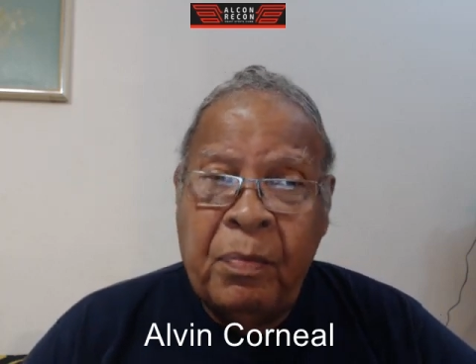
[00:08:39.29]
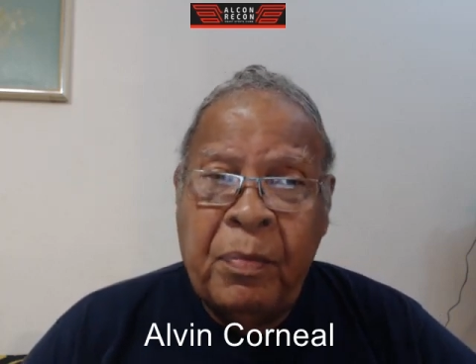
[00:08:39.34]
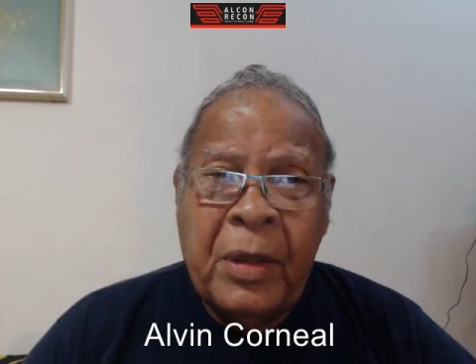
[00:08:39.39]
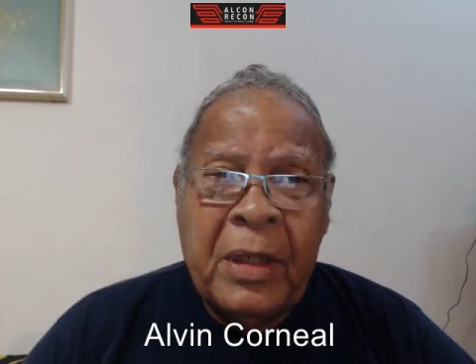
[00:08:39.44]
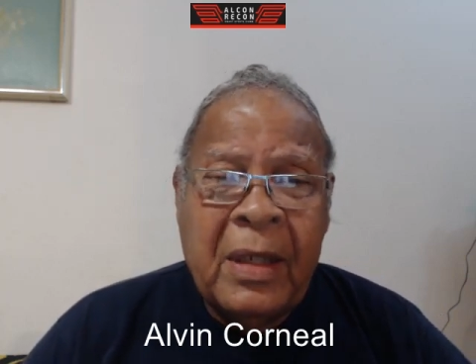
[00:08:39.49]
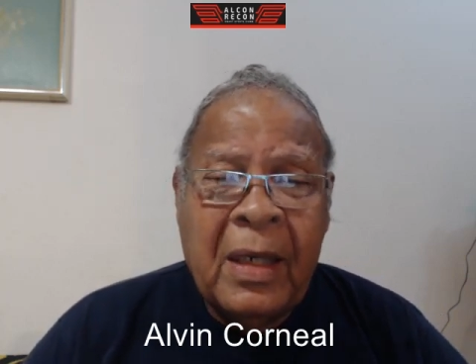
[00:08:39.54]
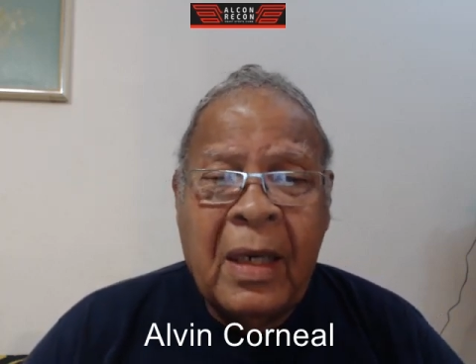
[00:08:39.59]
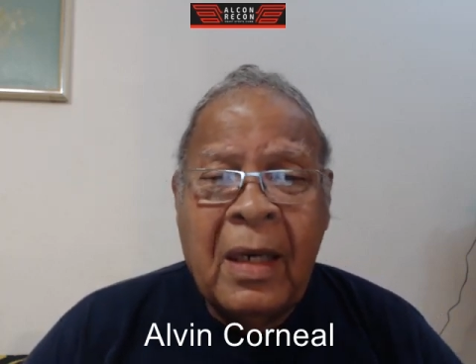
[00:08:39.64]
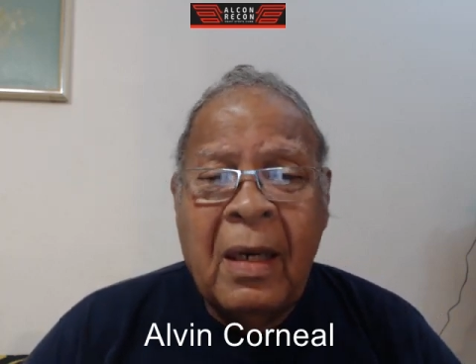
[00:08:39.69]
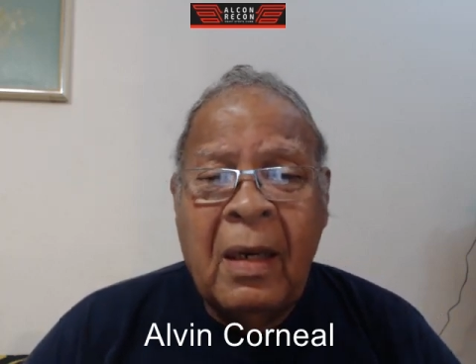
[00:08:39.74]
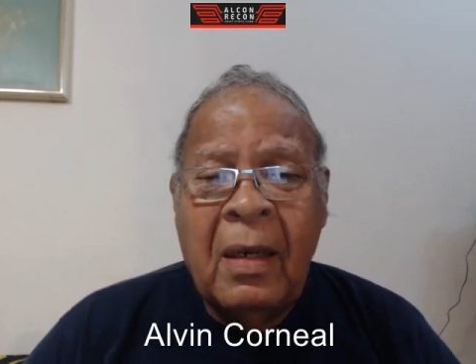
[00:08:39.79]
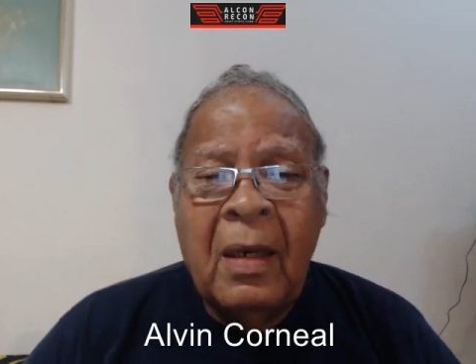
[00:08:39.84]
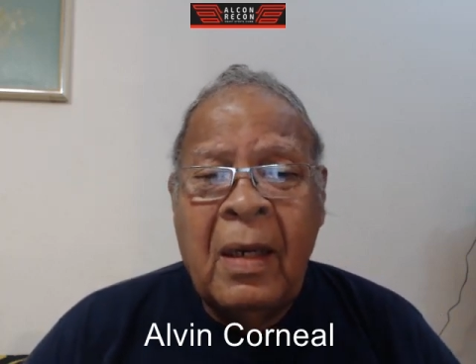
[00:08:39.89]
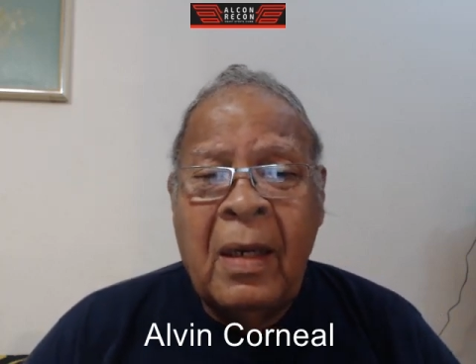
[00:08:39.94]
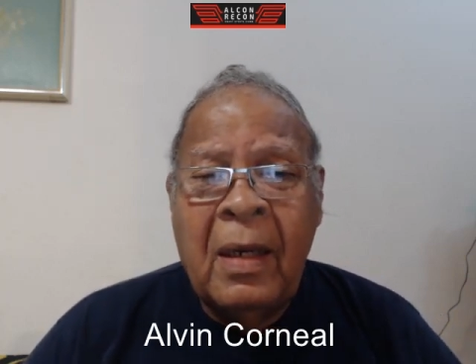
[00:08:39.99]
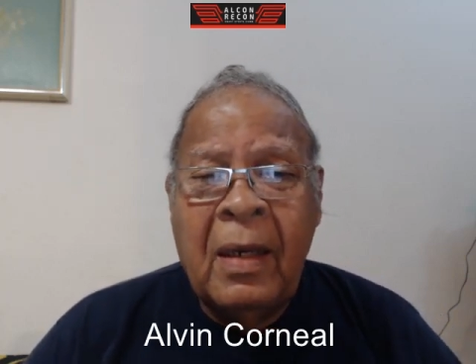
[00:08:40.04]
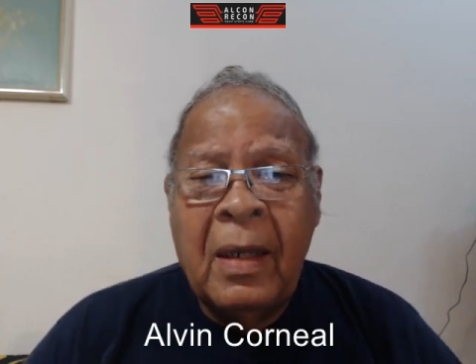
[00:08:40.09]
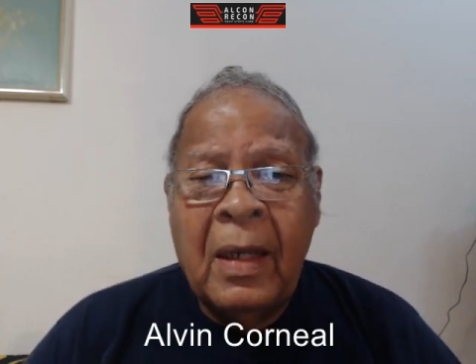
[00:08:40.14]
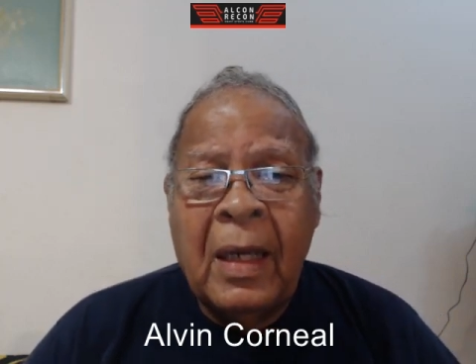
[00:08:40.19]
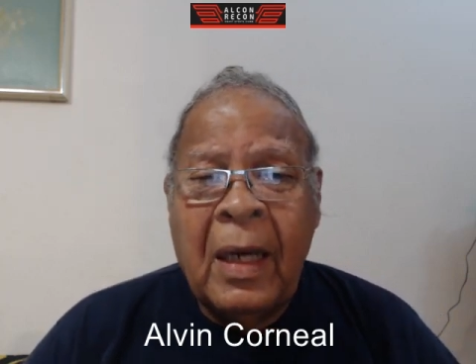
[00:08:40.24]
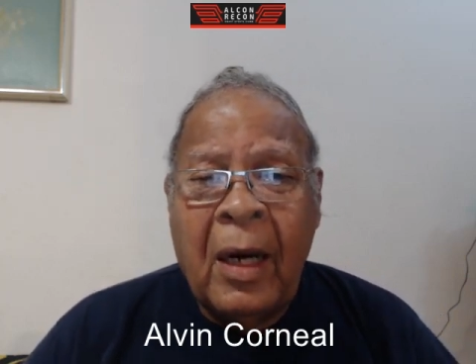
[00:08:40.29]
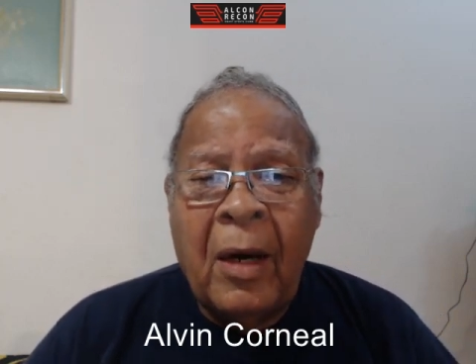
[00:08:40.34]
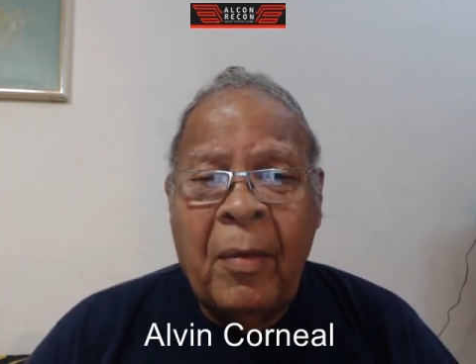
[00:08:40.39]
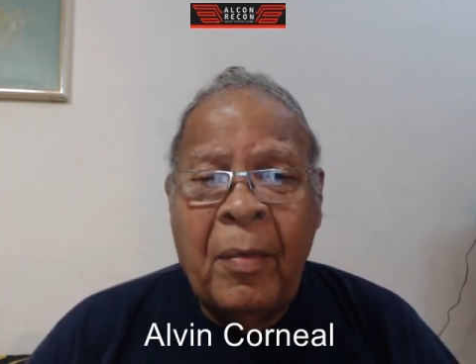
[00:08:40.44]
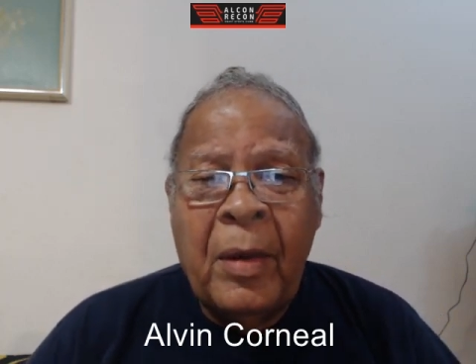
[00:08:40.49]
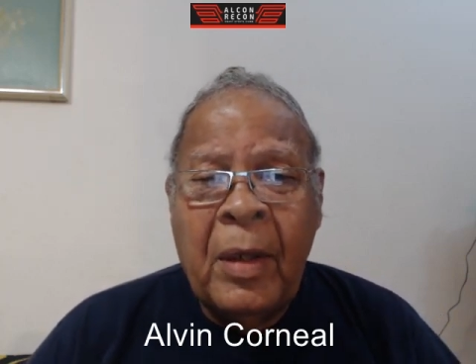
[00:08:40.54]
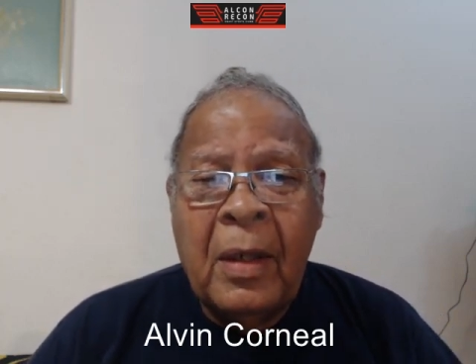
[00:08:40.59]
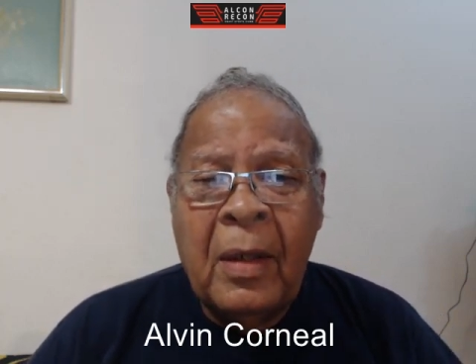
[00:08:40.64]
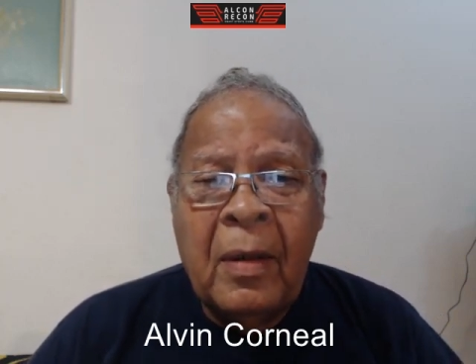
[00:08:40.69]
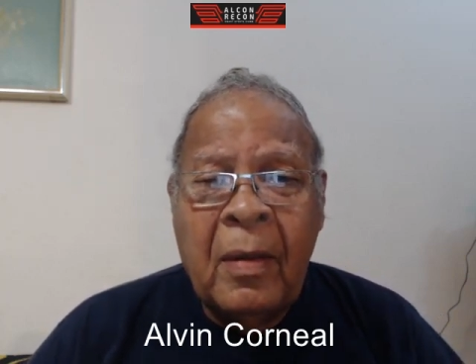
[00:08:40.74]
particularly in the
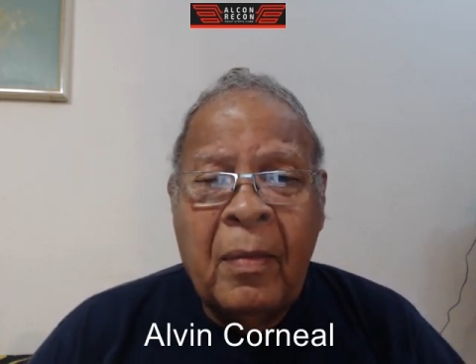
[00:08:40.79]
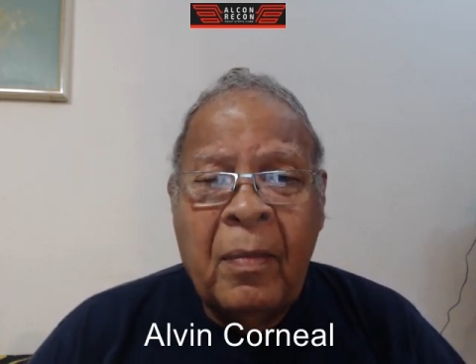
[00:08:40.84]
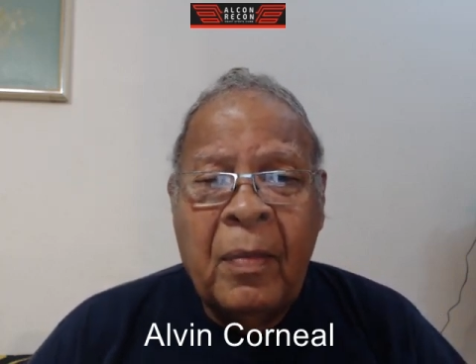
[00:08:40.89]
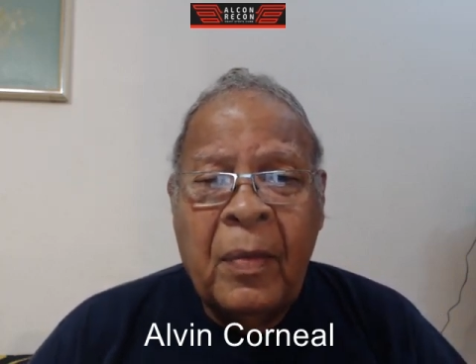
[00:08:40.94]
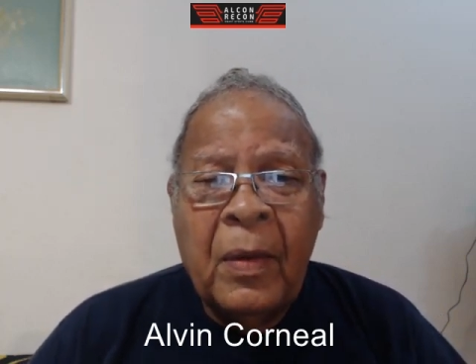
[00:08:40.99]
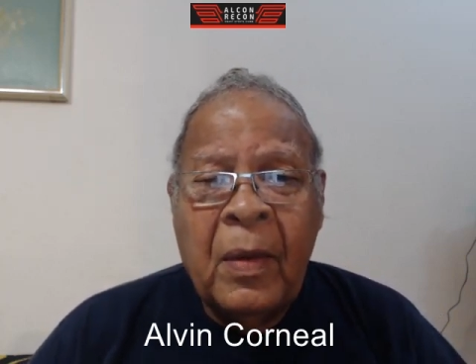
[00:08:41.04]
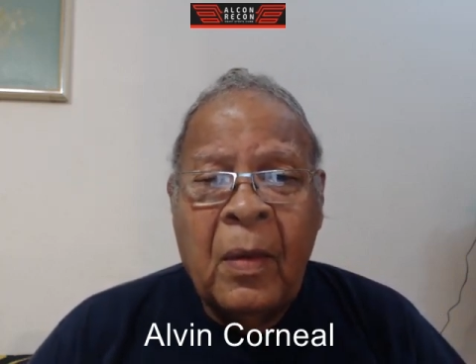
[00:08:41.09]
Caribbean,